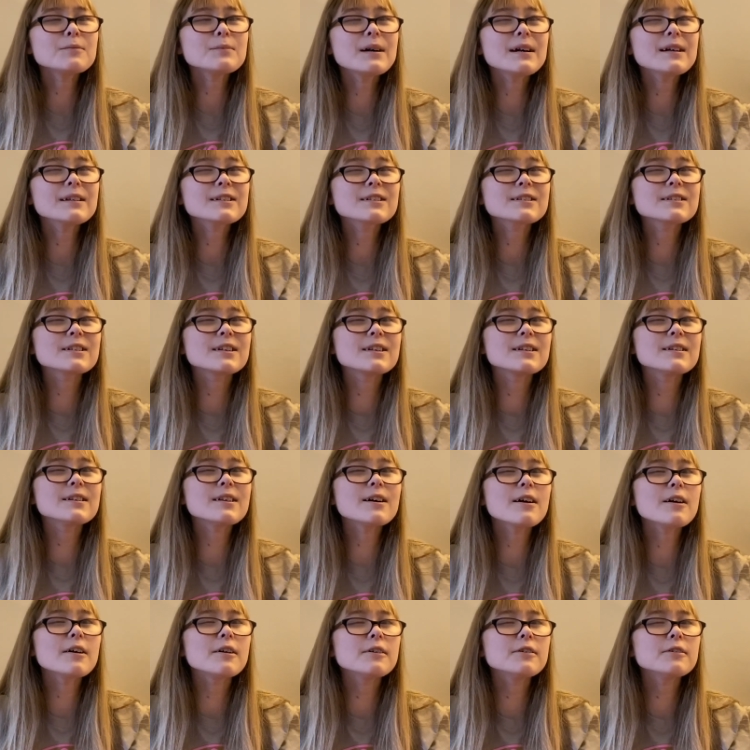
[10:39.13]
much to
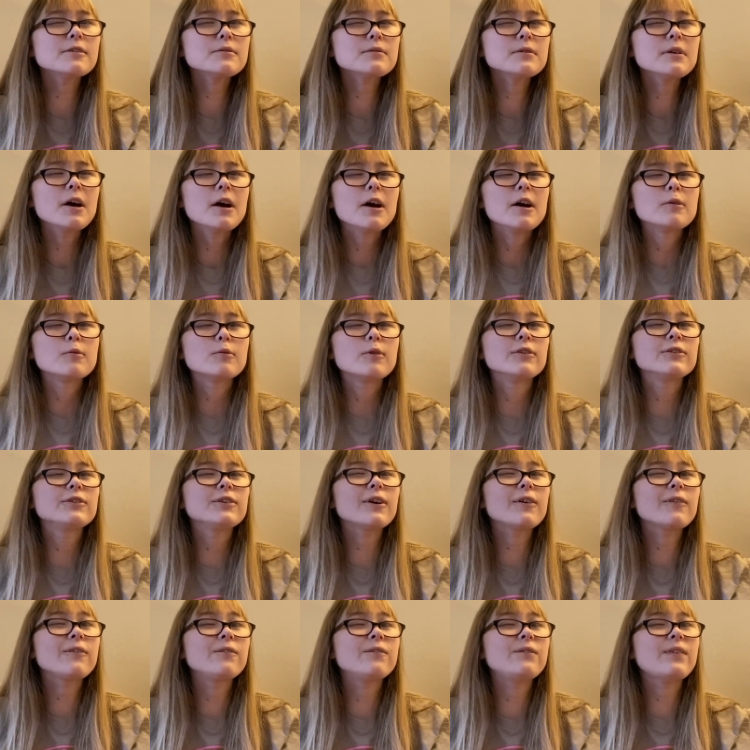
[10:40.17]
know what
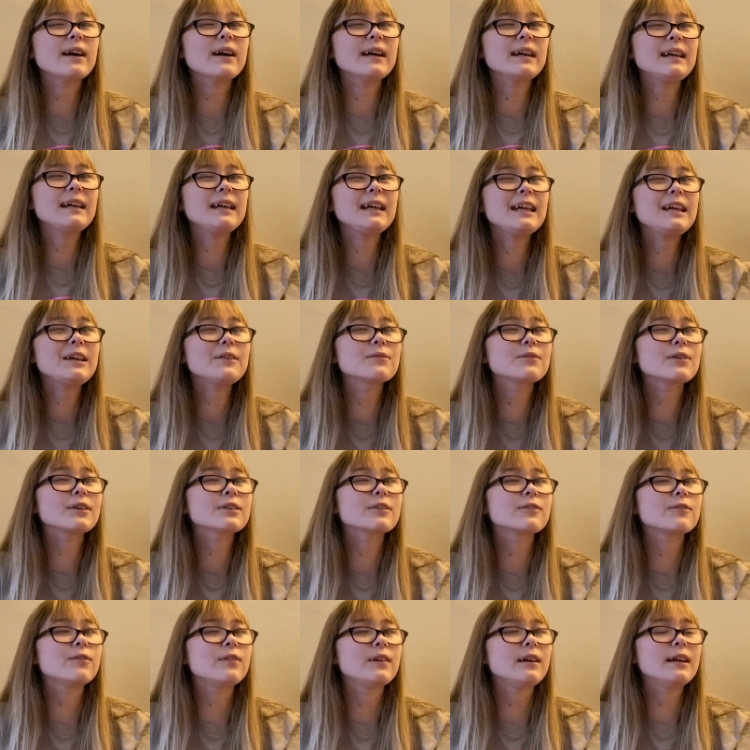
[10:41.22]
your favourite
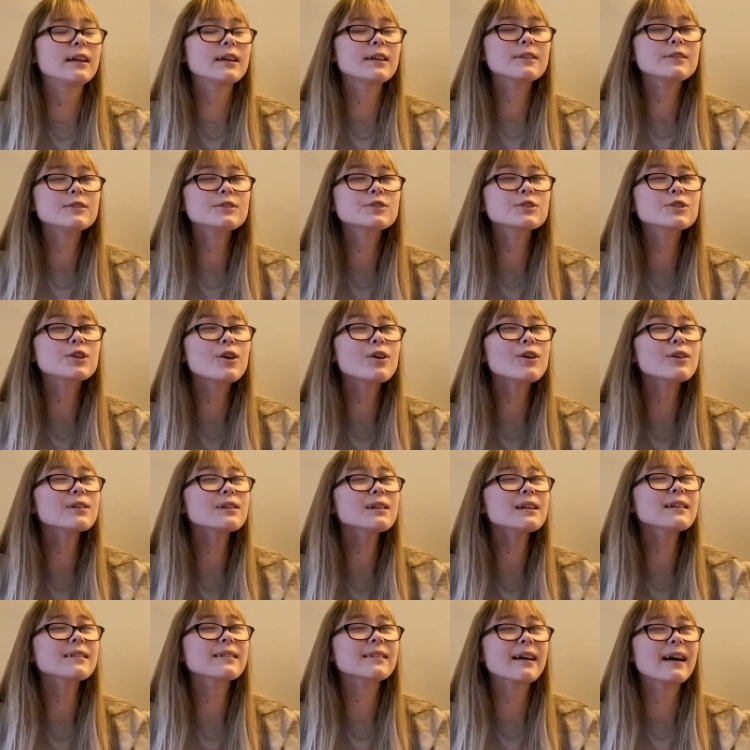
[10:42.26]
vegan
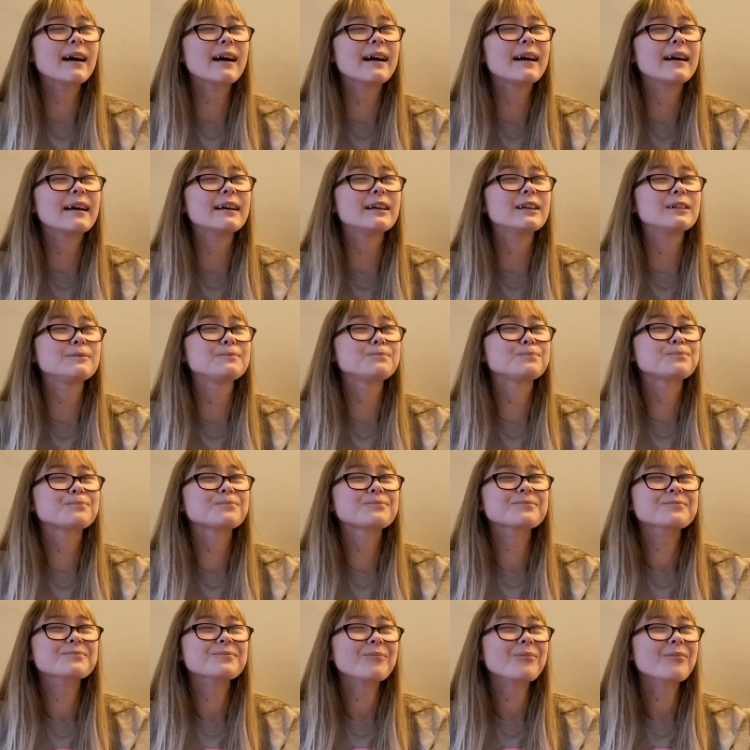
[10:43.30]
chocolates are.
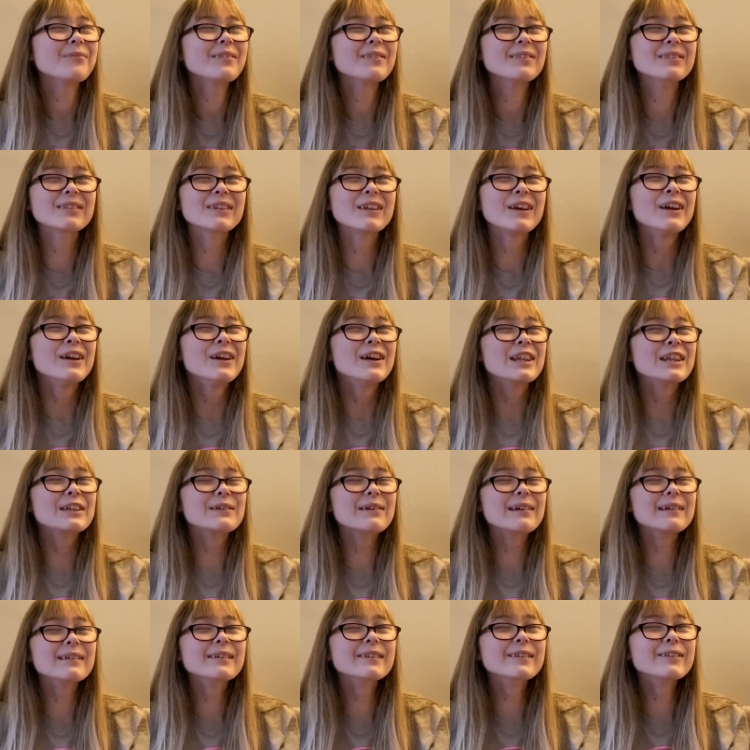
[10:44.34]
There
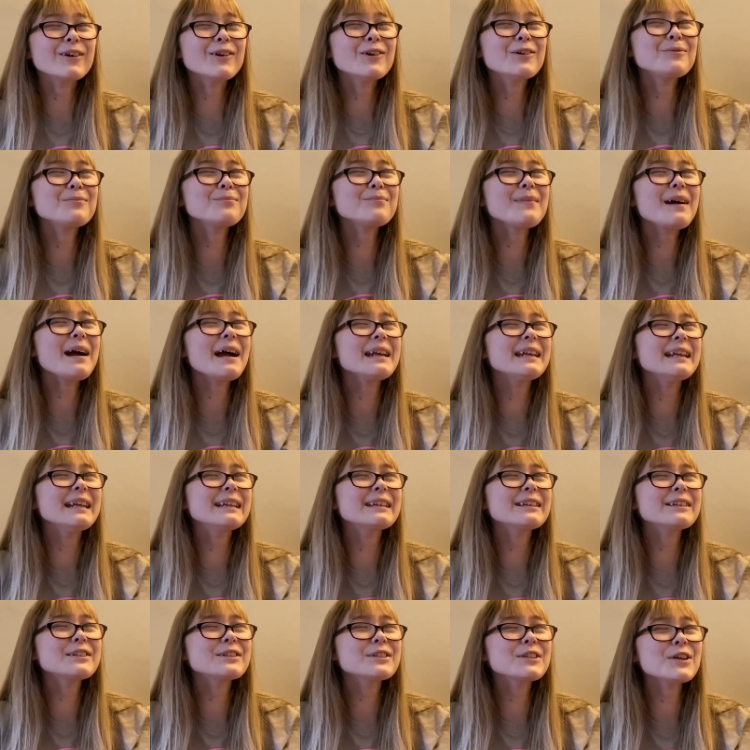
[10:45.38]
are so many
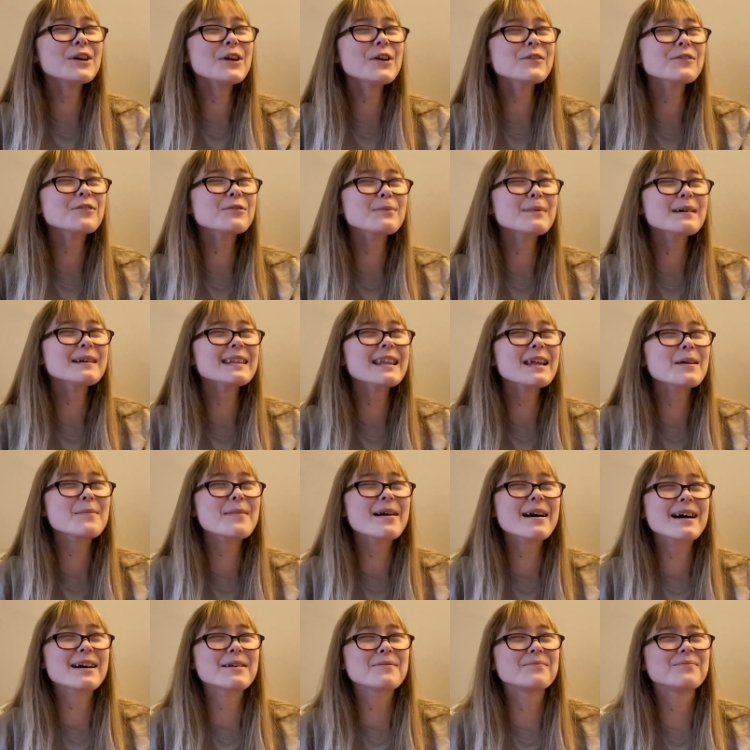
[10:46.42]
to choose from, aren't there,
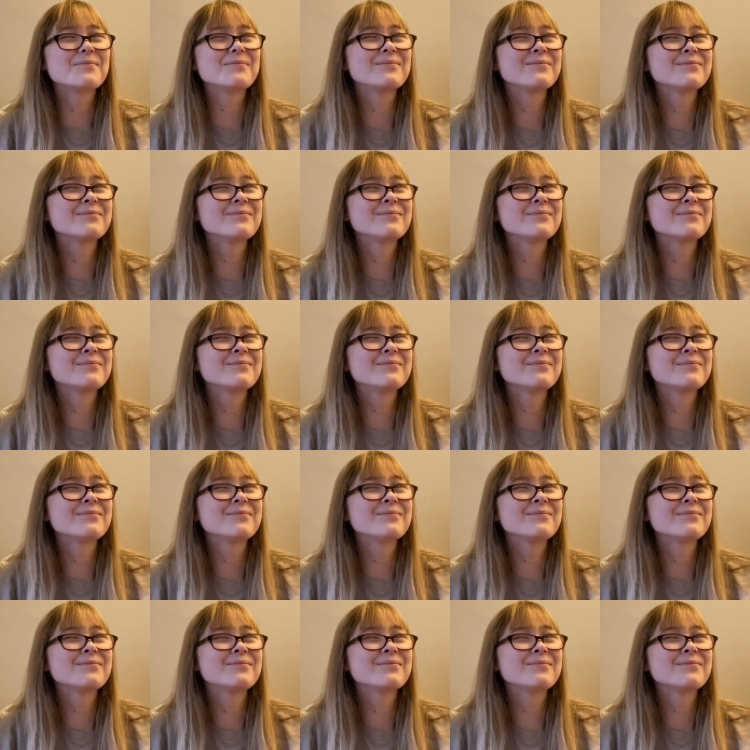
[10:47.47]
Mum?